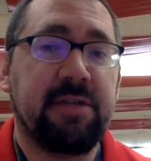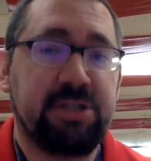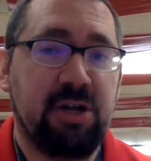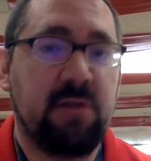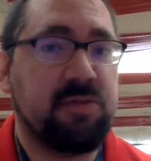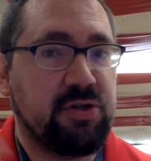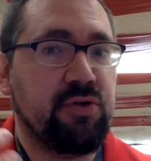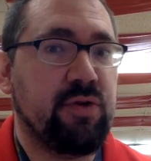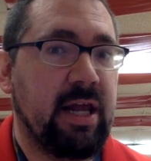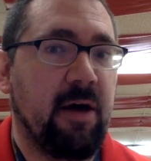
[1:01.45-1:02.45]
of the term so
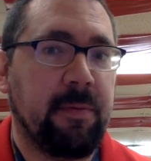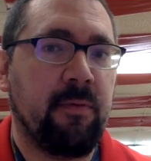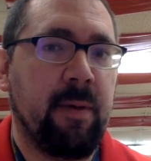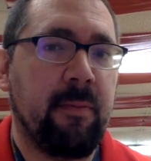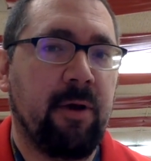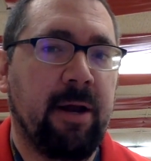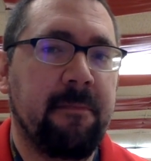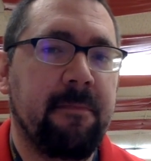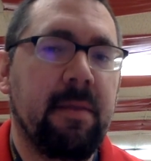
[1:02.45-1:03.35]
you can help you remember it.